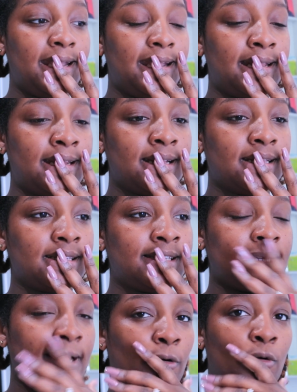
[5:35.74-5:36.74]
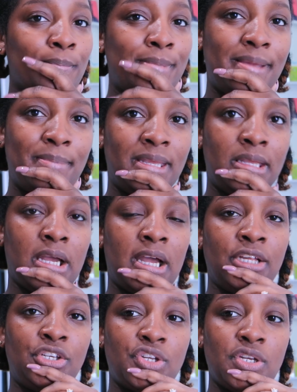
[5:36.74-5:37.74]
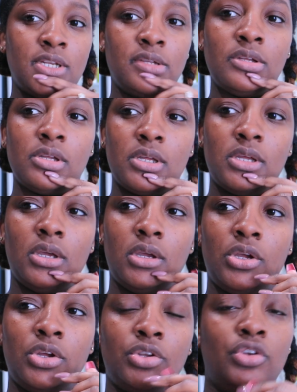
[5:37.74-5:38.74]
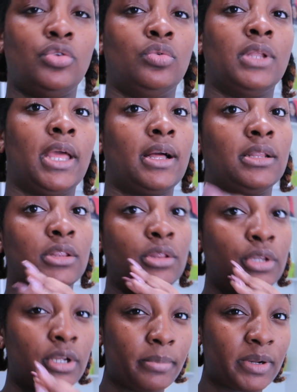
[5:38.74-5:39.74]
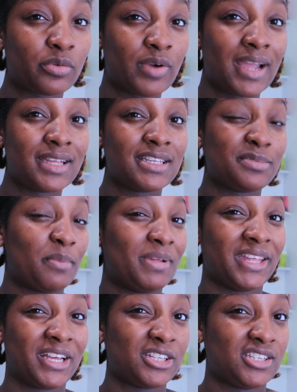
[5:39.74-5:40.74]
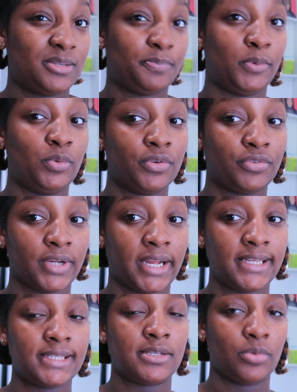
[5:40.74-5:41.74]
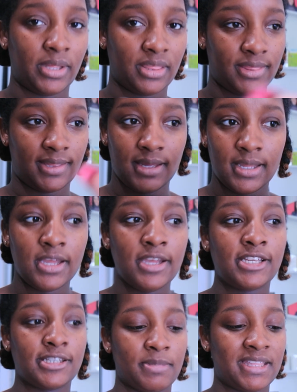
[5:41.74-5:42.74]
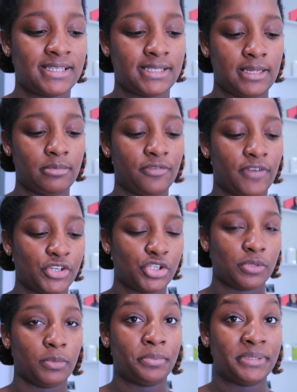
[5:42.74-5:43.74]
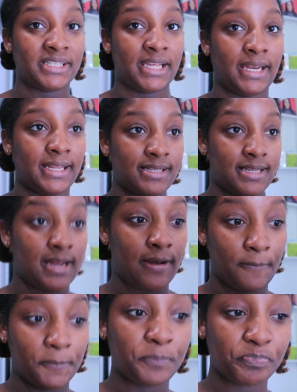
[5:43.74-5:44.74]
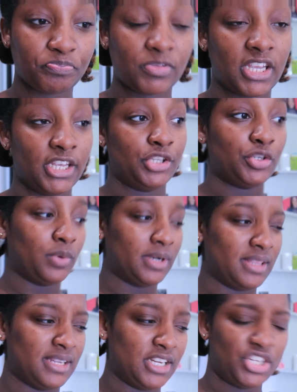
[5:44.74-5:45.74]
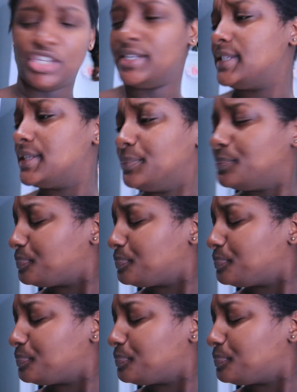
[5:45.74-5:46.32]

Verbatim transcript: inside or maybe I should do like a little bit of rice, maybe like a spoon of rice with some of the steamed vegetable beside it in each one of the dishes.